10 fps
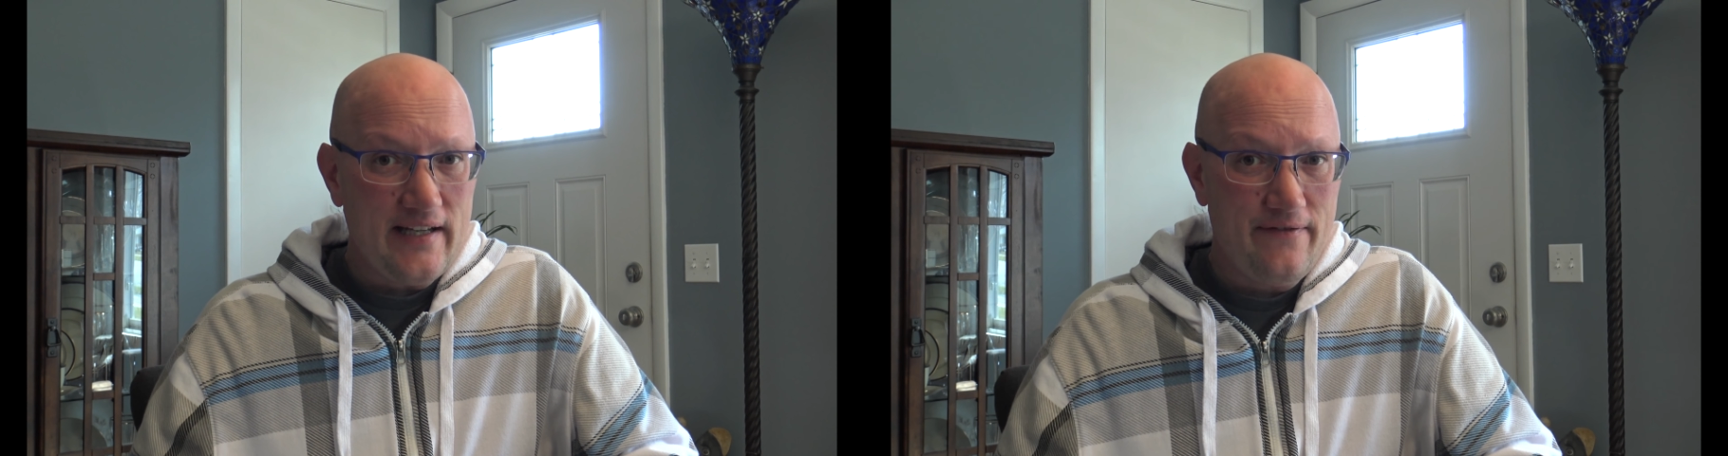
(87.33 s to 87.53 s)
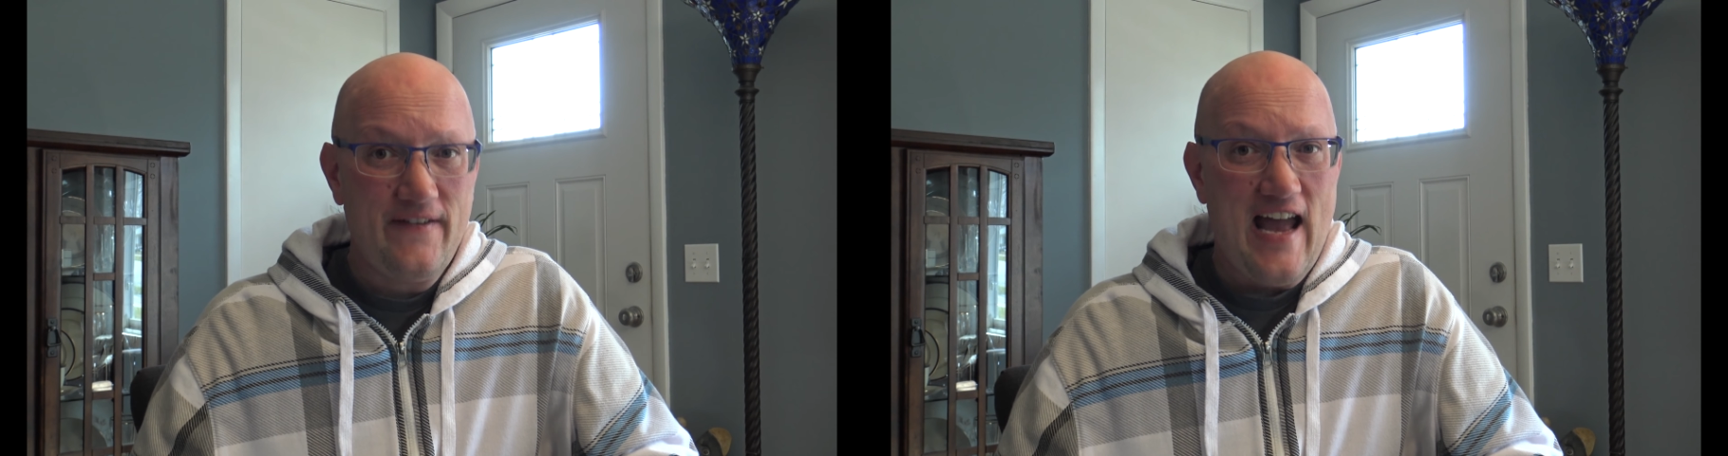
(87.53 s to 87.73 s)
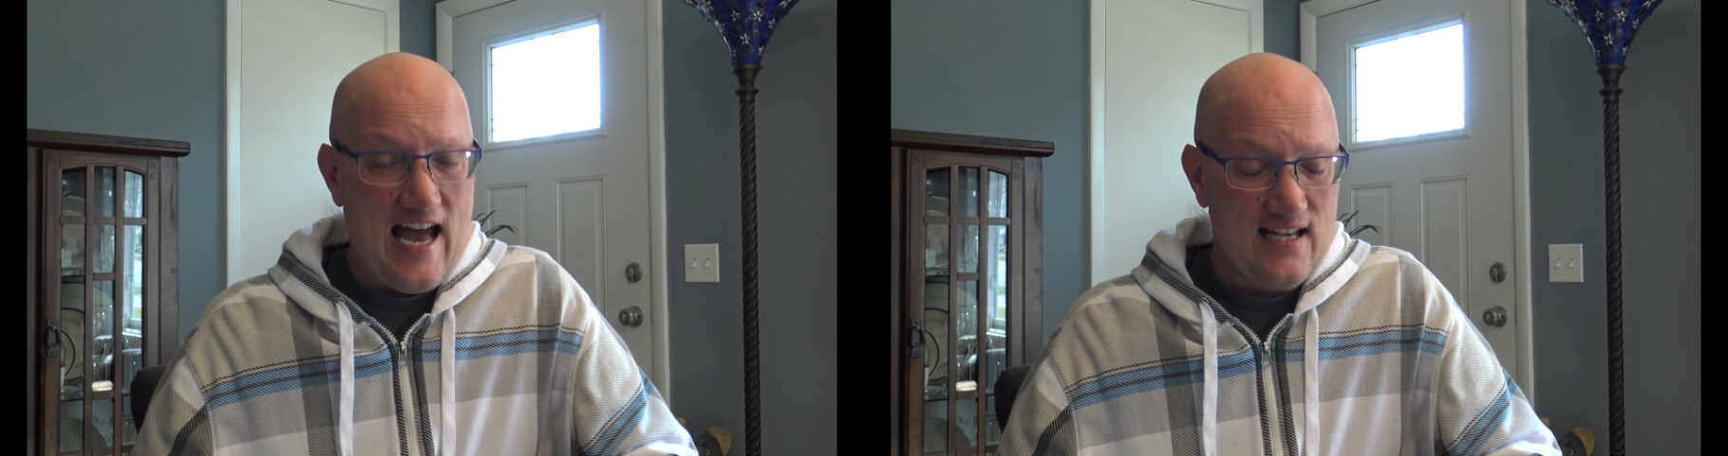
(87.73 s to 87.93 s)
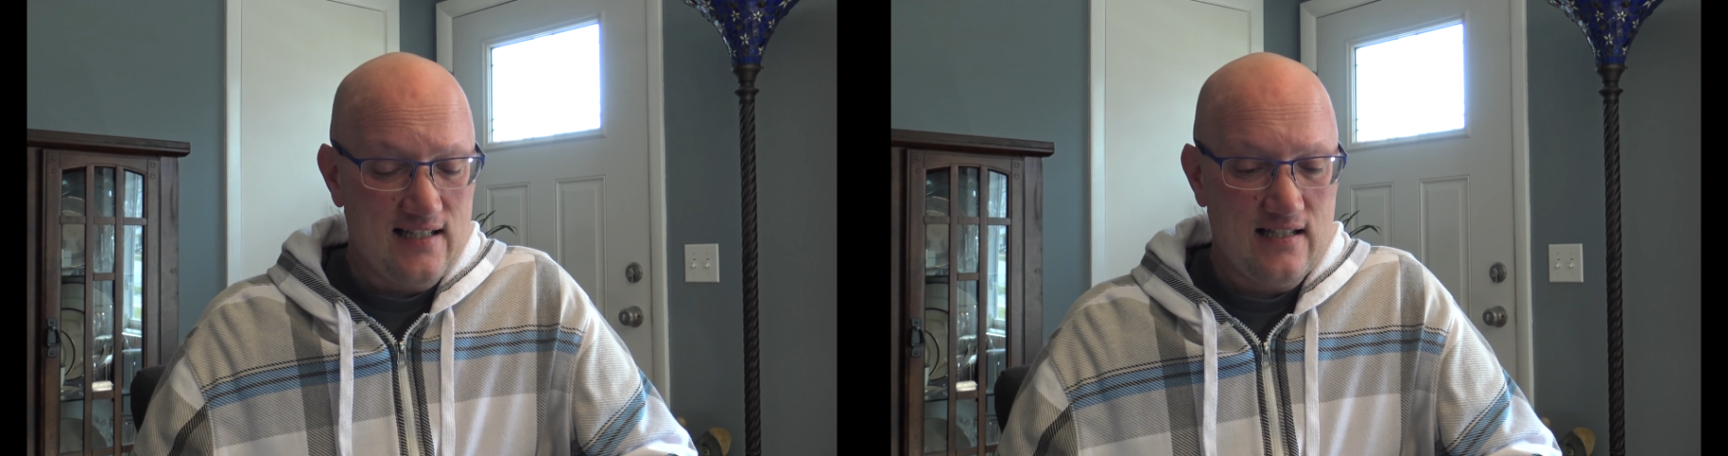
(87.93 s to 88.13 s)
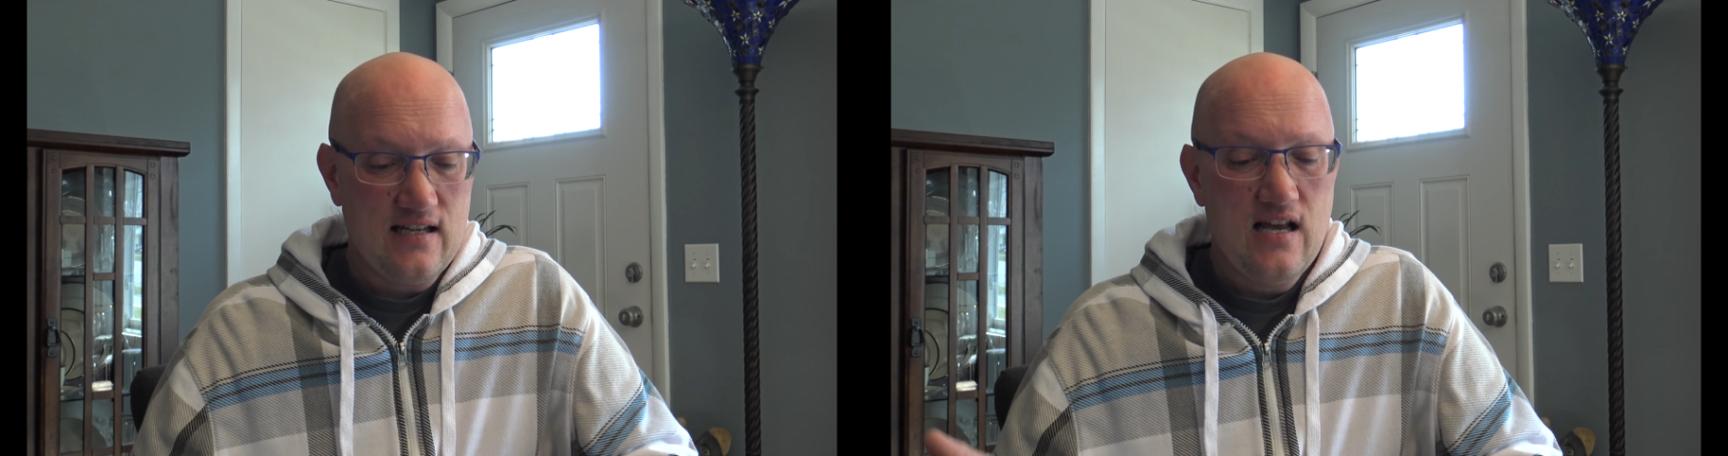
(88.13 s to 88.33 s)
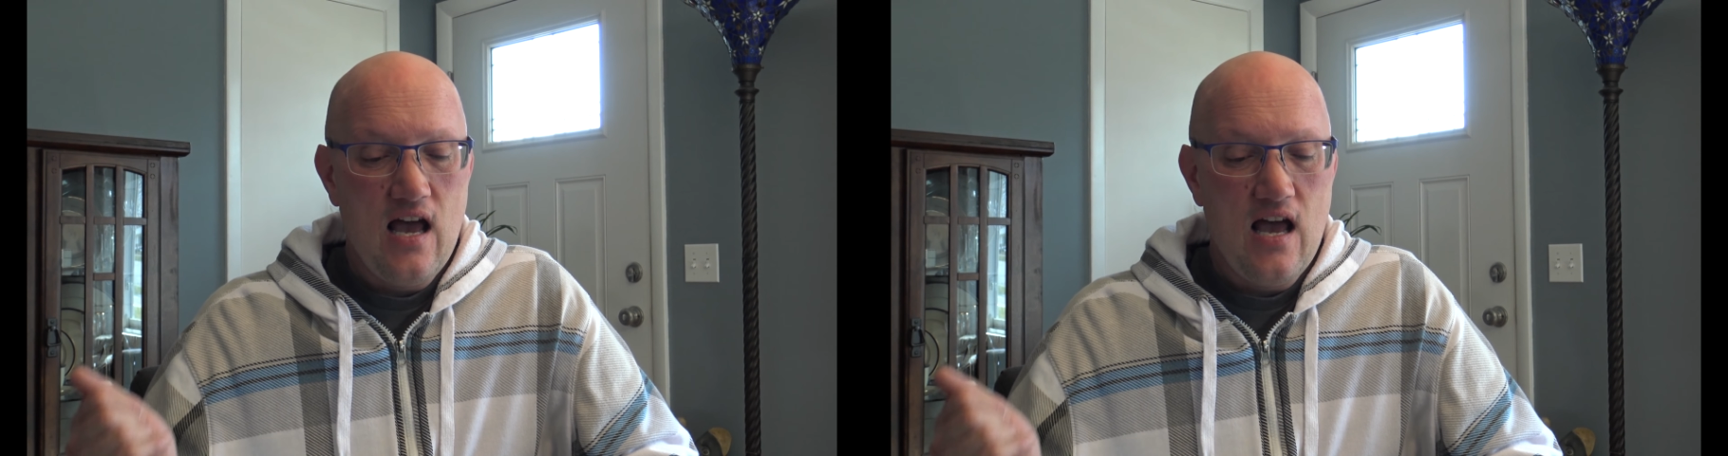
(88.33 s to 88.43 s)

fast.